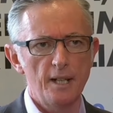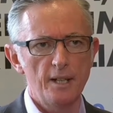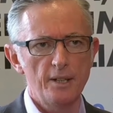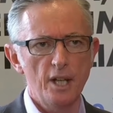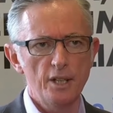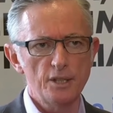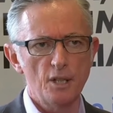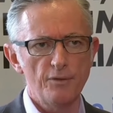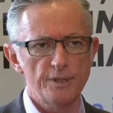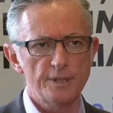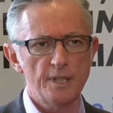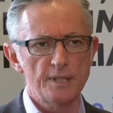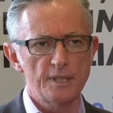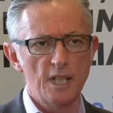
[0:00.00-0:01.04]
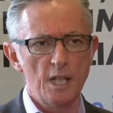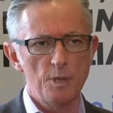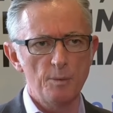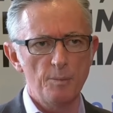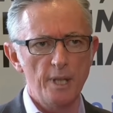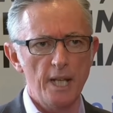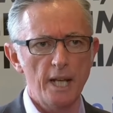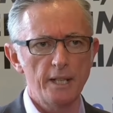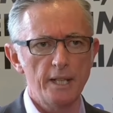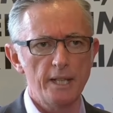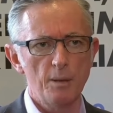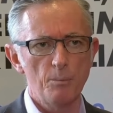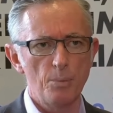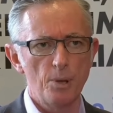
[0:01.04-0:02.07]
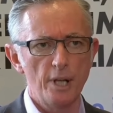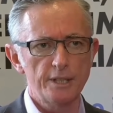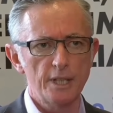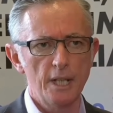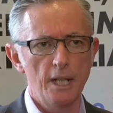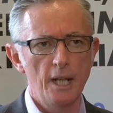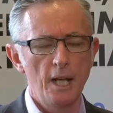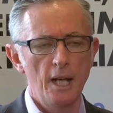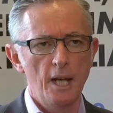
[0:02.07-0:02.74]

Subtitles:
those officers seemed to be under the impression